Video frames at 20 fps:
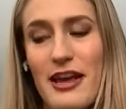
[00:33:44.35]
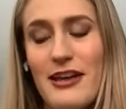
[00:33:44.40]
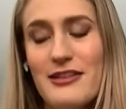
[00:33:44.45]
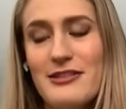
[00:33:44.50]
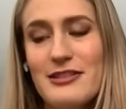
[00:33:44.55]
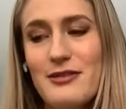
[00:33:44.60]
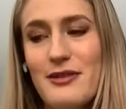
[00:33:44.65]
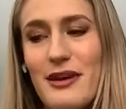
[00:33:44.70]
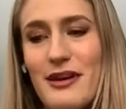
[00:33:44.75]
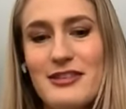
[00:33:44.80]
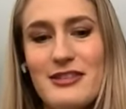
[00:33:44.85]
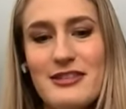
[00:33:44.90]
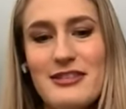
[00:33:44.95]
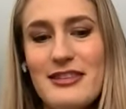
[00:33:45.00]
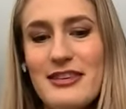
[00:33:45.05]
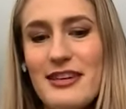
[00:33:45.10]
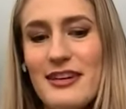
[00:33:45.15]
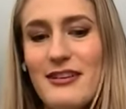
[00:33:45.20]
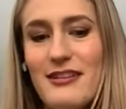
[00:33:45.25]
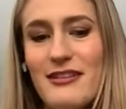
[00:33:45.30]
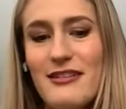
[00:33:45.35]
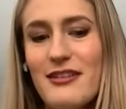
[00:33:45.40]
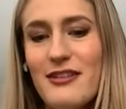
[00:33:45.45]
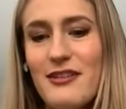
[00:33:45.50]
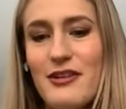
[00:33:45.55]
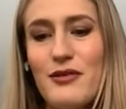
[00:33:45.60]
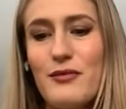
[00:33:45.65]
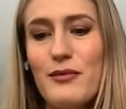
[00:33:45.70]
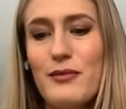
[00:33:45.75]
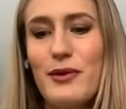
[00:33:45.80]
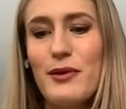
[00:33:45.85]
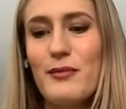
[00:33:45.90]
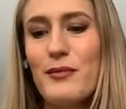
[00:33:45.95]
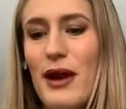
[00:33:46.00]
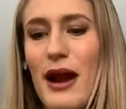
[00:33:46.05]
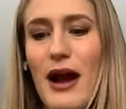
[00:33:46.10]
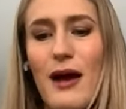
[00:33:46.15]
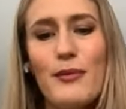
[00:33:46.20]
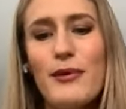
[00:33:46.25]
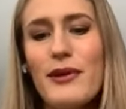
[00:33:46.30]
And so I just think, when
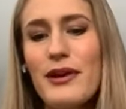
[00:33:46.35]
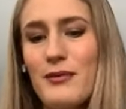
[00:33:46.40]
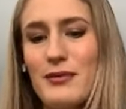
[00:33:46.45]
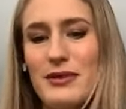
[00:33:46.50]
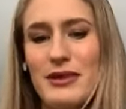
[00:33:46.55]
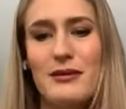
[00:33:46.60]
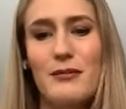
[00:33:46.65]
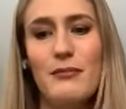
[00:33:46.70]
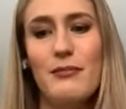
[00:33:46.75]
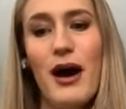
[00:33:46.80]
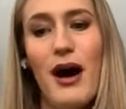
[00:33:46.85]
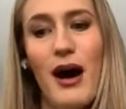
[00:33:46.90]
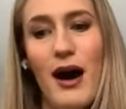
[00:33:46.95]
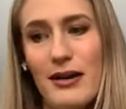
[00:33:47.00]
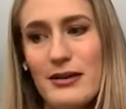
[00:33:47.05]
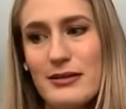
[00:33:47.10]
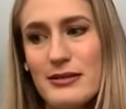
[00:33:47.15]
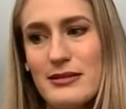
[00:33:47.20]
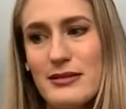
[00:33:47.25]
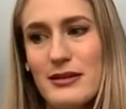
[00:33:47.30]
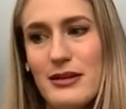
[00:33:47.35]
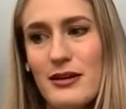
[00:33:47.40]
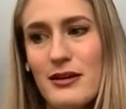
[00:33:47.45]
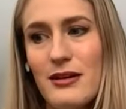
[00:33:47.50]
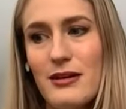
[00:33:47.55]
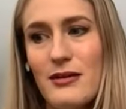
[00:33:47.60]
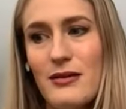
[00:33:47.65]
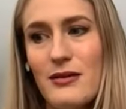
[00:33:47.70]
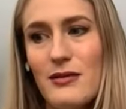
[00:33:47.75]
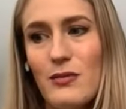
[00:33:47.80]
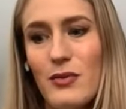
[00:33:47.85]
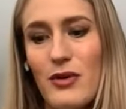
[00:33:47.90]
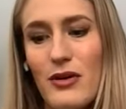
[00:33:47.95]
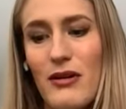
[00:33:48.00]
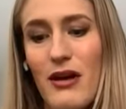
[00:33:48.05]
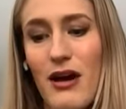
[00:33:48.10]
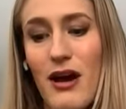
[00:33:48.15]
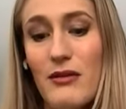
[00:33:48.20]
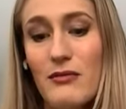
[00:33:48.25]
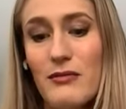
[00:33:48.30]
we're operating within a box,
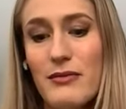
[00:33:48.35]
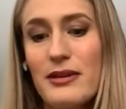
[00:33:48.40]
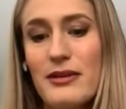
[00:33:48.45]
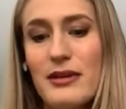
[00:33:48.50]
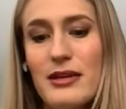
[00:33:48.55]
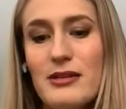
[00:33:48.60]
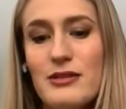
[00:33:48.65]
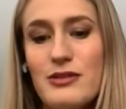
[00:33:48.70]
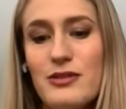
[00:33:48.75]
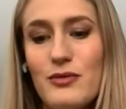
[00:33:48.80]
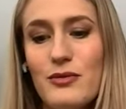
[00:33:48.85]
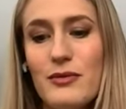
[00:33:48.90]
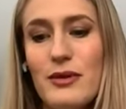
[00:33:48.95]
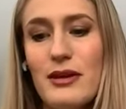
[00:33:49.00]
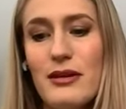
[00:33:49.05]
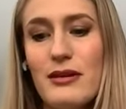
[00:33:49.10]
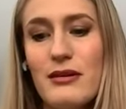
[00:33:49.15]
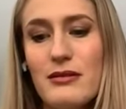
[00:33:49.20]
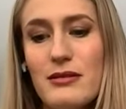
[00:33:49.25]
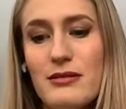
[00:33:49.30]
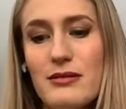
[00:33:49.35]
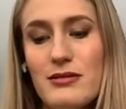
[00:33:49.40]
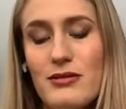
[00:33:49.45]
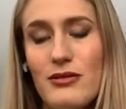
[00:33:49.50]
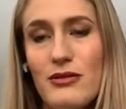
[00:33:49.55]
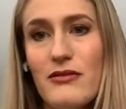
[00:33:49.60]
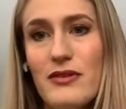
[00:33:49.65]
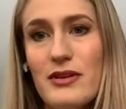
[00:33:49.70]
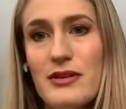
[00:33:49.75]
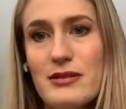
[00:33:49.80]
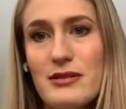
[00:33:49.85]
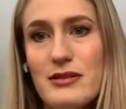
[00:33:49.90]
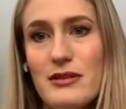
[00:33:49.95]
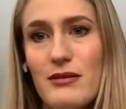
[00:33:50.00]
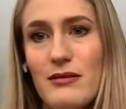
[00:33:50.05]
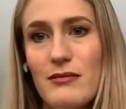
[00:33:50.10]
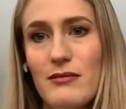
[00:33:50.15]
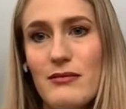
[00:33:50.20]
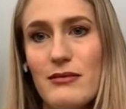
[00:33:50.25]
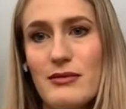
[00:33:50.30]
we're not really doing the service
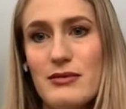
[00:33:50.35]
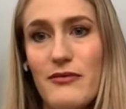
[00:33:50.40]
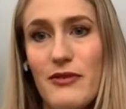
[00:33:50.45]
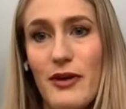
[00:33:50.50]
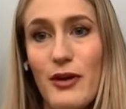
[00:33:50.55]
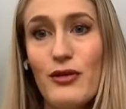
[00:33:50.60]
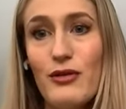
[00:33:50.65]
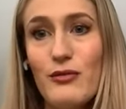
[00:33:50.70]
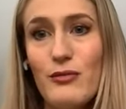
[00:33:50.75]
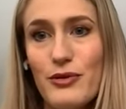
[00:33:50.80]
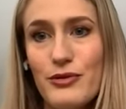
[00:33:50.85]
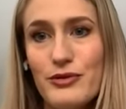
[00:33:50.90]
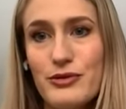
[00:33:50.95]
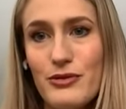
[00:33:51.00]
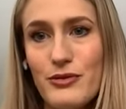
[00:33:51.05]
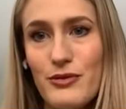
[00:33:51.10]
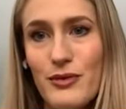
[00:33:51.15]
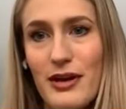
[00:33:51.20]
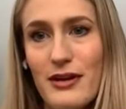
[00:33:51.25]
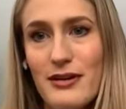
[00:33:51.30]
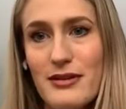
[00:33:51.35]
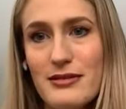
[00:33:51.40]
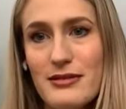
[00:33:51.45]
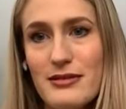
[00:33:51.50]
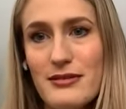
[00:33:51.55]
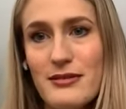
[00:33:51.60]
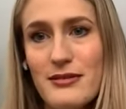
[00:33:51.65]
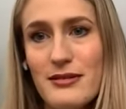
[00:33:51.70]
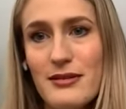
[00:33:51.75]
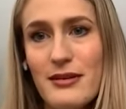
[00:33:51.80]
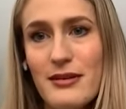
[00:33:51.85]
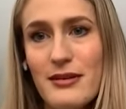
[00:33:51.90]
that is available to us.